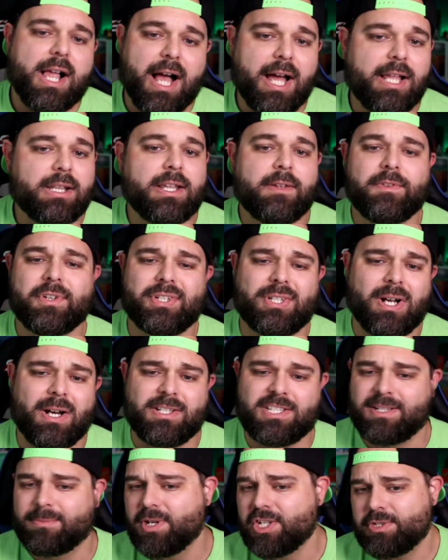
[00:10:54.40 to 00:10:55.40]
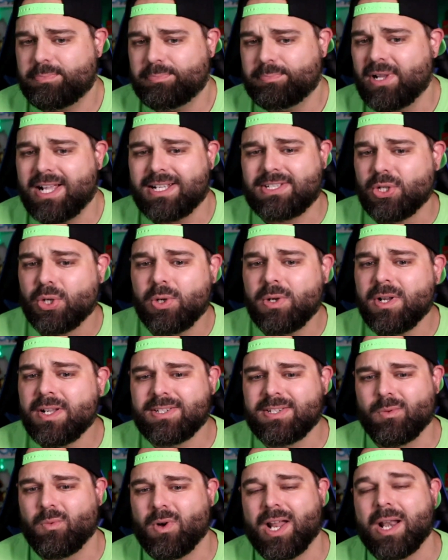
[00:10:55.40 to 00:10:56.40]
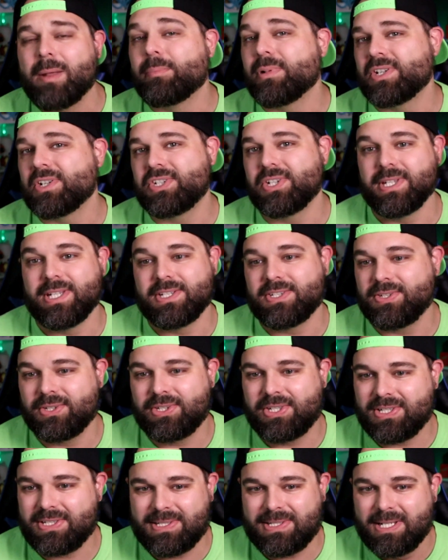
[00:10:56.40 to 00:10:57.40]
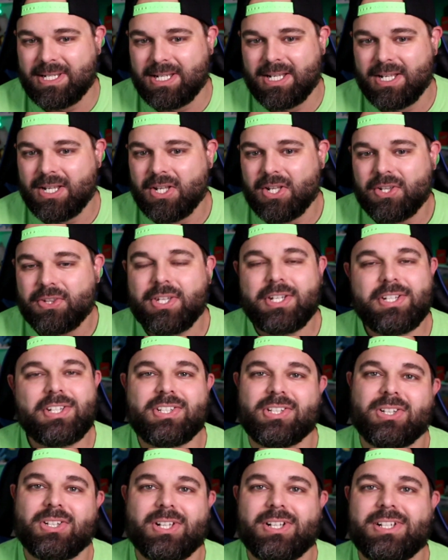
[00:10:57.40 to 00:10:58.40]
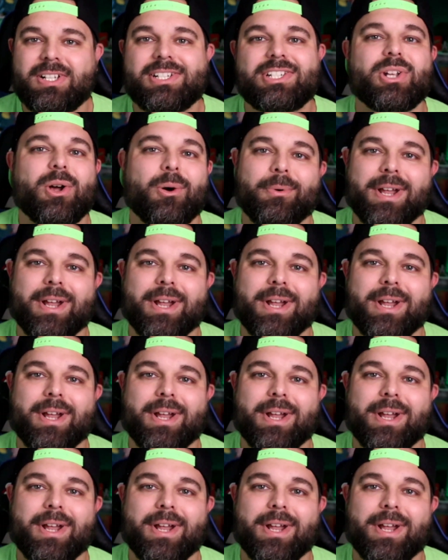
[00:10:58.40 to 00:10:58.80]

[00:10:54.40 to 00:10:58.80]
I love this card so much. Plus, who doesn't want a bunch of these? They're just, they just look so